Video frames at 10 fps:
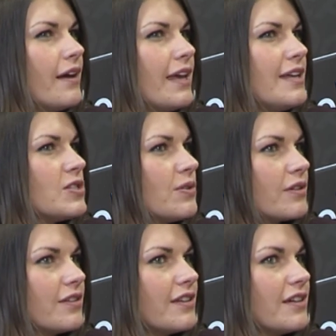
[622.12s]
He
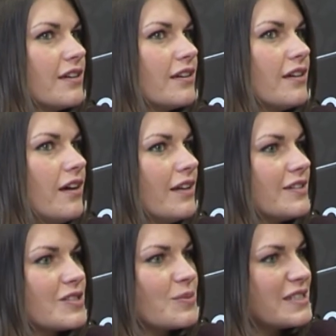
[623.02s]
took the
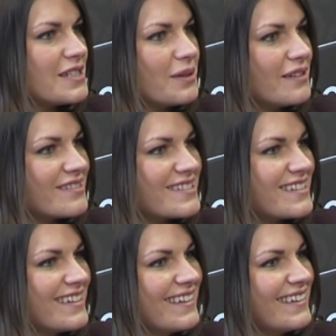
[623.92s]
under
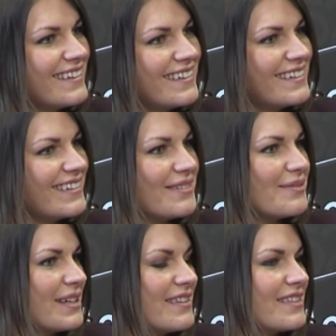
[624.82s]
21s, you know,
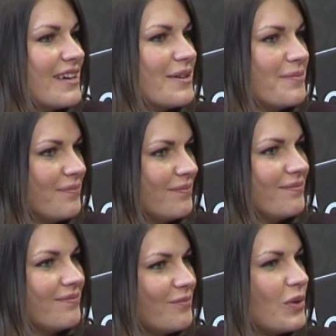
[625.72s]
with
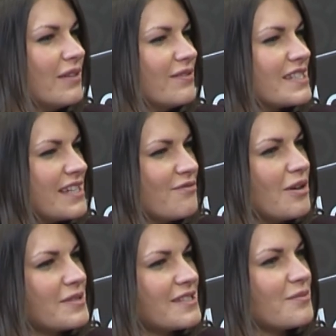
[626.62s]
when Stephen
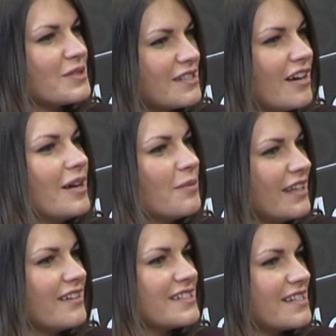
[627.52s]
Robinson was tied up with
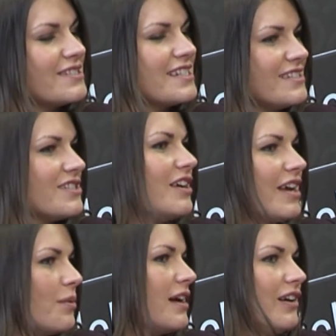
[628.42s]
the under 17s. You know,
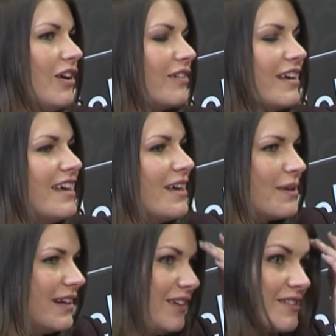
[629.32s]
he went along
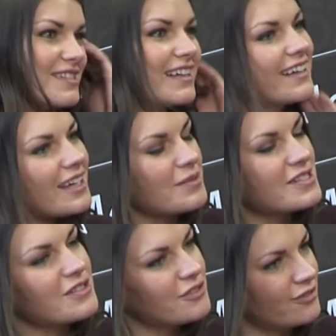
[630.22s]
to that game and
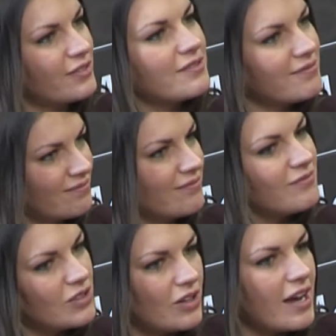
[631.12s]
sort of, and
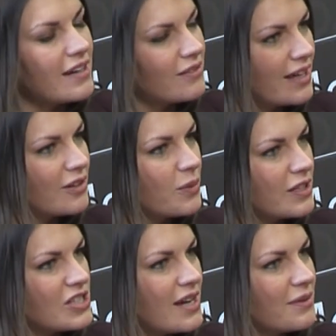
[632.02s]
you know, had a
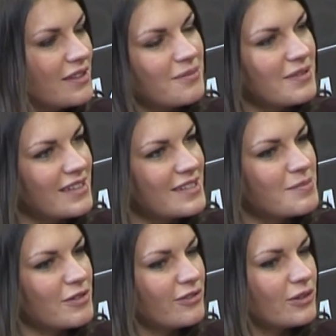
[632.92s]
quick chat with them and things
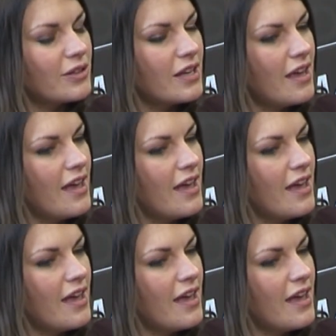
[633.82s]
before.